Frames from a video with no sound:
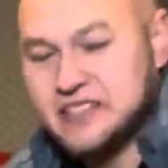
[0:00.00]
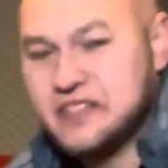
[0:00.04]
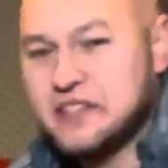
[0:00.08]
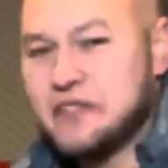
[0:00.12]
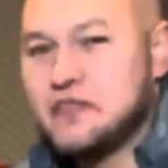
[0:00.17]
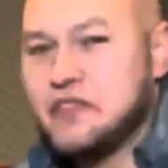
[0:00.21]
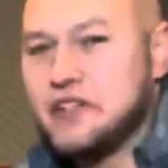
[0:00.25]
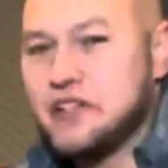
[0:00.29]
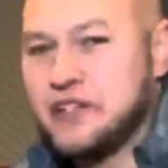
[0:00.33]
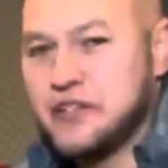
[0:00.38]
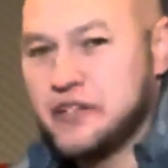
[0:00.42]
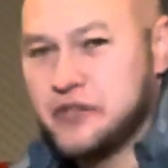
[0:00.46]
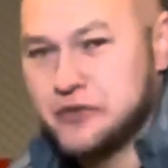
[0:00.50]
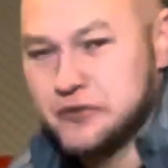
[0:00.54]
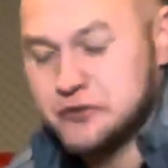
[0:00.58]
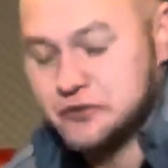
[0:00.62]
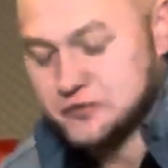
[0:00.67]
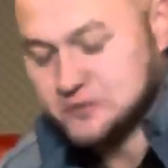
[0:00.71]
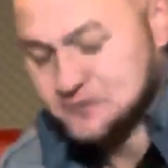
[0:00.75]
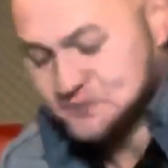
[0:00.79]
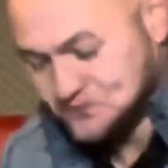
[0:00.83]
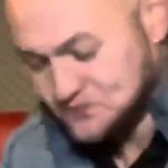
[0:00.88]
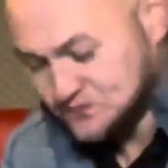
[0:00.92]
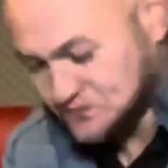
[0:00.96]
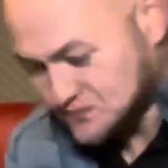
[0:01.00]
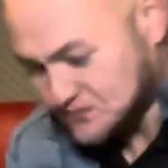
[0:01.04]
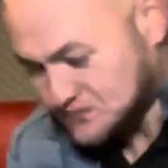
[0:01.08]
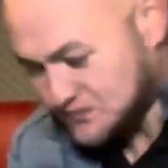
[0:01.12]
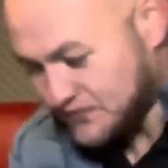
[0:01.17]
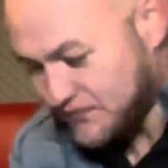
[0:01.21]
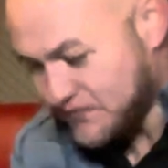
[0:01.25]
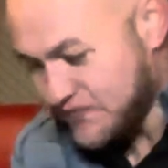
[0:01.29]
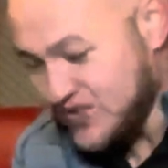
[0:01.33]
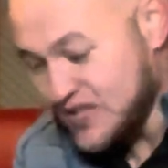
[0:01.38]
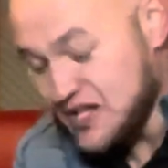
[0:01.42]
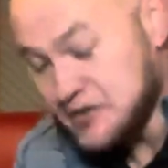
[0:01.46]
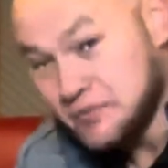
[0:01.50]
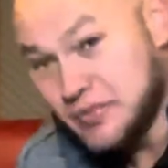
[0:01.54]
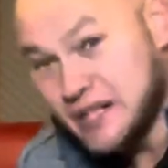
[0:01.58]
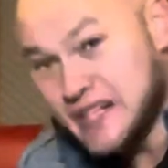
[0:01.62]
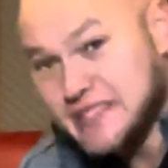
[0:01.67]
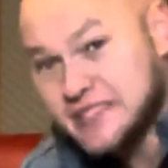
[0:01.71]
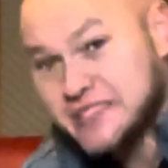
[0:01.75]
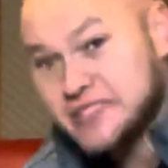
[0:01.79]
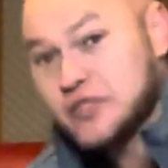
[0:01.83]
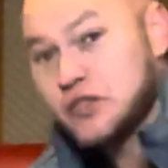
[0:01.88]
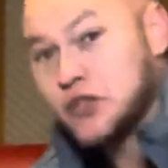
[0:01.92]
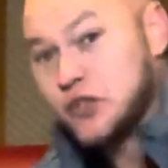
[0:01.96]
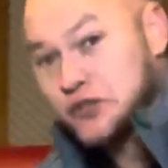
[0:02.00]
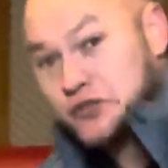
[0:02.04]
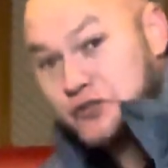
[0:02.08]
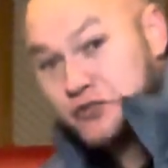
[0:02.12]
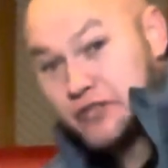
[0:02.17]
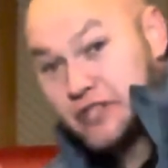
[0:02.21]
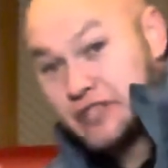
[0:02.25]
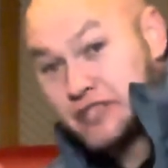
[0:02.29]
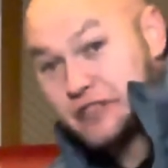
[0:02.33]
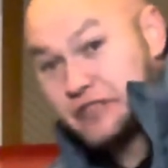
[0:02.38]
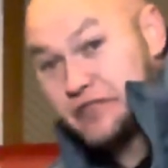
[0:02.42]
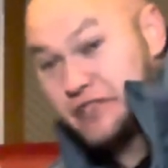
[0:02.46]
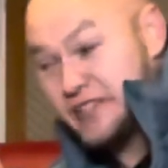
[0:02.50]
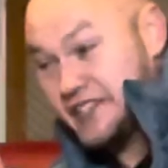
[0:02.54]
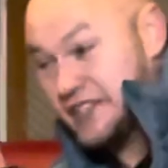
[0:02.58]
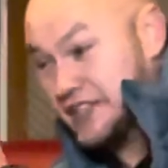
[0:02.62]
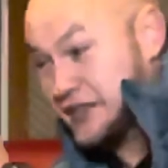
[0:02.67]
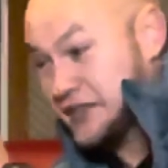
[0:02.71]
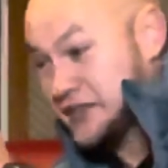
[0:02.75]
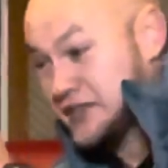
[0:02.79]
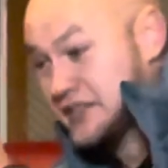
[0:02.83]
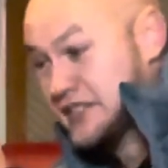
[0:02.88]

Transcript: very cool. But onto this video.